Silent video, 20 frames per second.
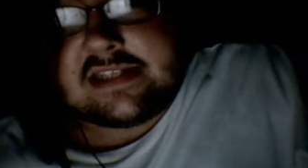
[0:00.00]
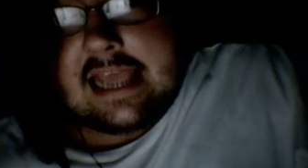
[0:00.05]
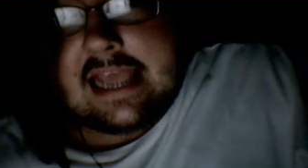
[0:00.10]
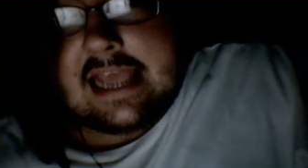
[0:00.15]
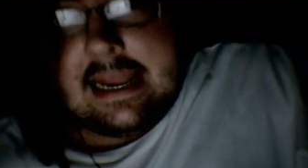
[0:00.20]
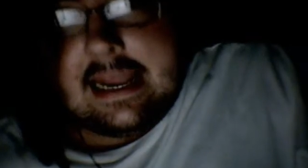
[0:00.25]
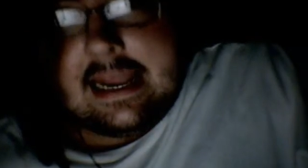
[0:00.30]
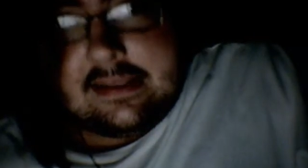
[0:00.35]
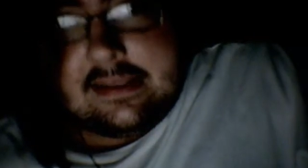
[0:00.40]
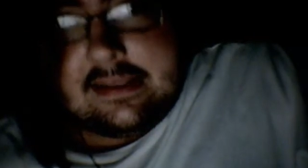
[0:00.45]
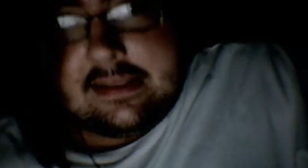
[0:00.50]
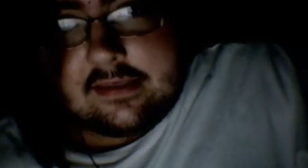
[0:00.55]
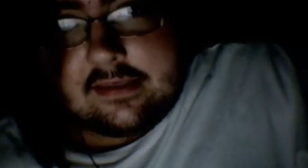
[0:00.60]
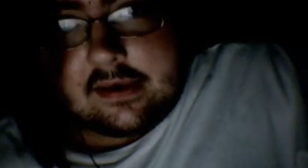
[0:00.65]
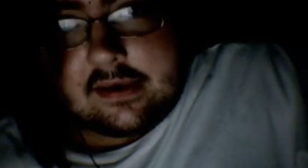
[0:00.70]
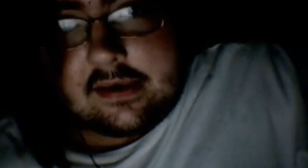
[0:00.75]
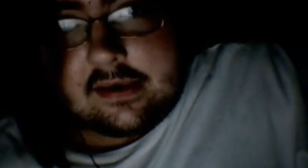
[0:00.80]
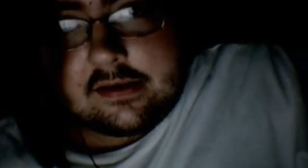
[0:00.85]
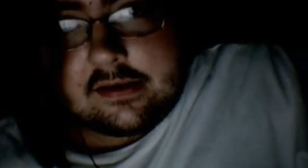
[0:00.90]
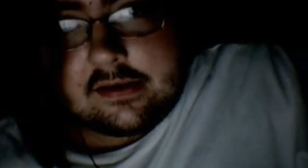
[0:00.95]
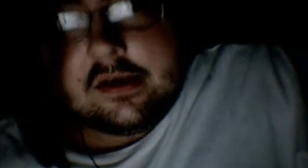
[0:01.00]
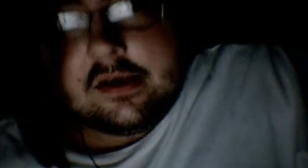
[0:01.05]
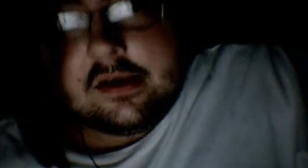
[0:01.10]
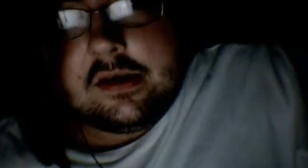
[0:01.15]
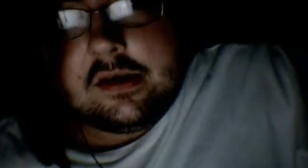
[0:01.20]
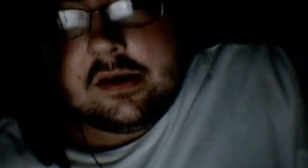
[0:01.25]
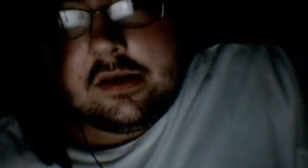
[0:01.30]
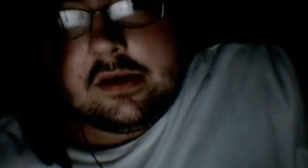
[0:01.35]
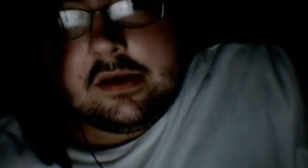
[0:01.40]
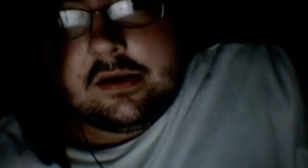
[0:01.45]
anything,
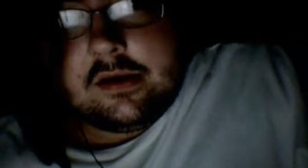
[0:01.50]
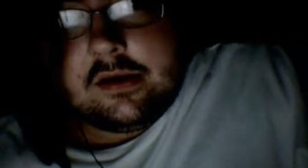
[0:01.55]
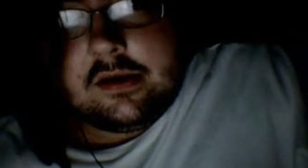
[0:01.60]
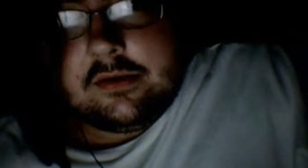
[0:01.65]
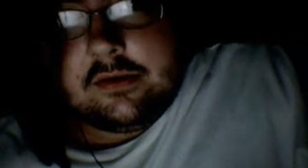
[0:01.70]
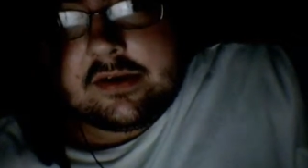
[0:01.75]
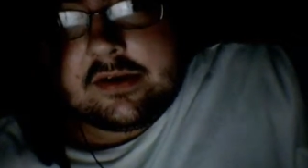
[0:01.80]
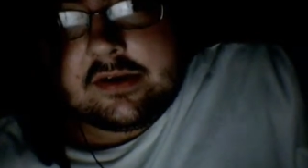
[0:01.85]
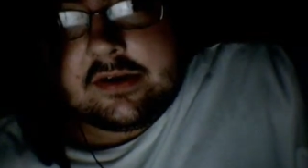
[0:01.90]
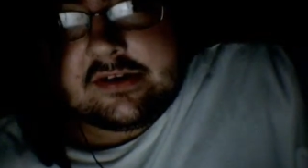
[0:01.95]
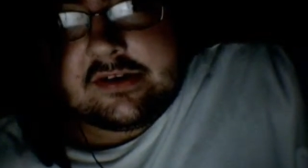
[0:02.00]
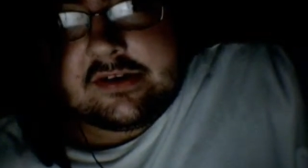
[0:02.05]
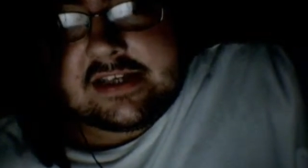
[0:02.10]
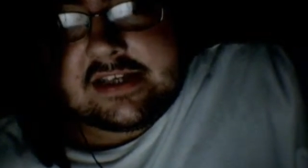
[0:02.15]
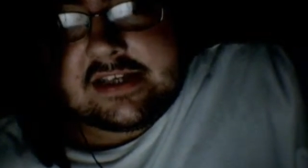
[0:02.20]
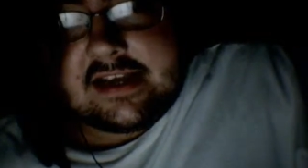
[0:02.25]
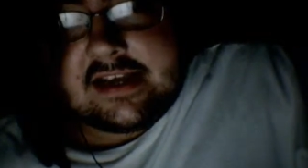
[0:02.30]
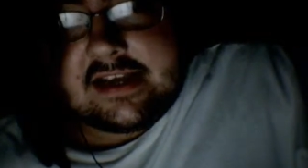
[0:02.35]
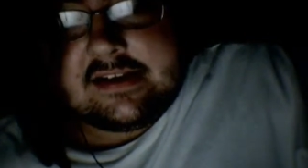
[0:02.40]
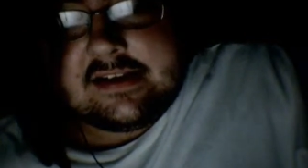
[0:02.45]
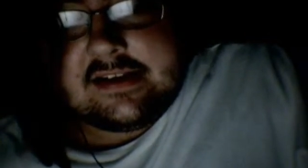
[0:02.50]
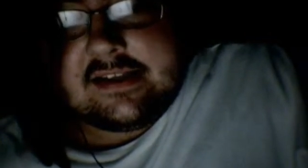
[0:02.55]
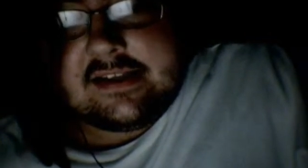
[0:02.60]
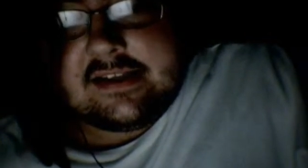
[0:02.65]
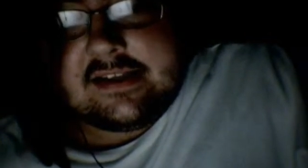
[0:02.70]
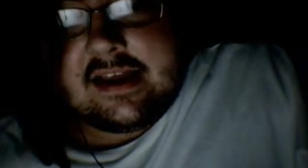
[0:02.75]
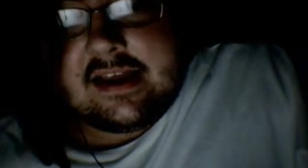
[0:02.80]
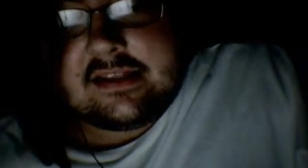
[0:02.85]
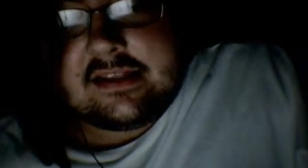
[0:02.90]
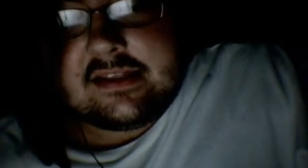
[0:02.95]
you would understand
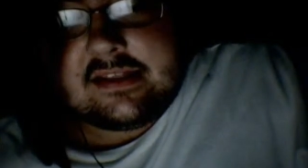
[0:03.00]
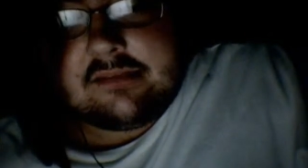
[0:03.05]
that,